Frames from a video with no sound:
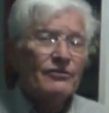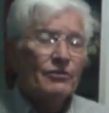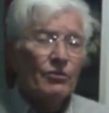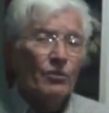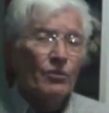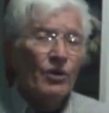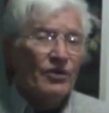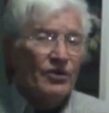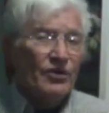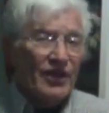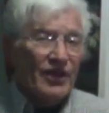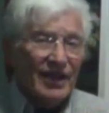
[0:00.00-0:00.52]

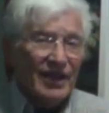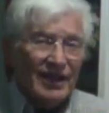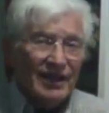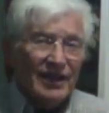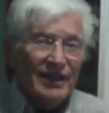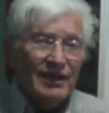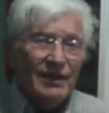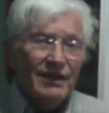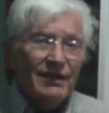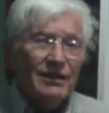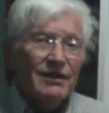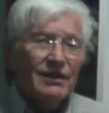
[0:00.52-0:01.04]

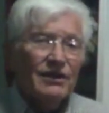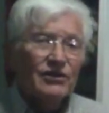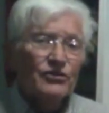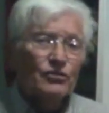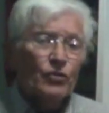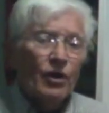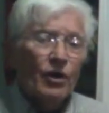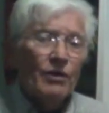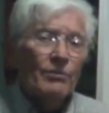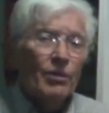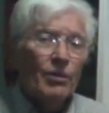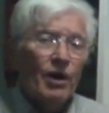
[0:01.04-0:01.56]
within this
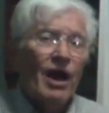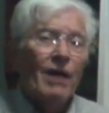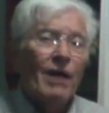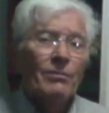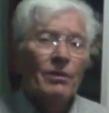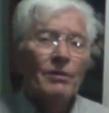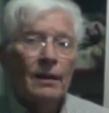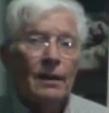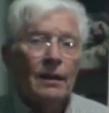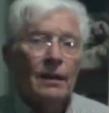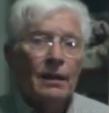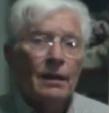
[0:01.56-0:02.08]
one
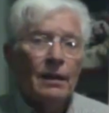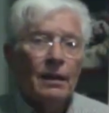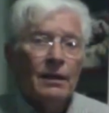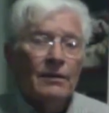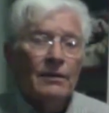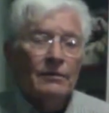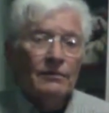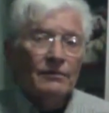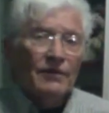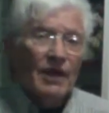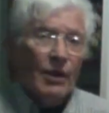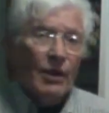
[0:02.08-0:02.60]
problem
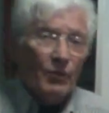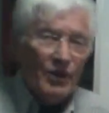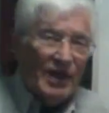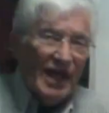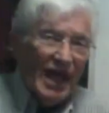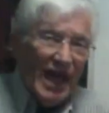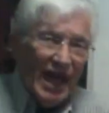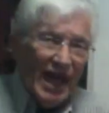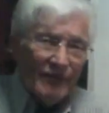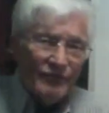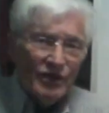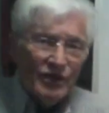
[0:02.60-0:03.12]
that we
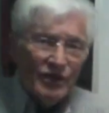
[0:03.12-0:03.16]
have to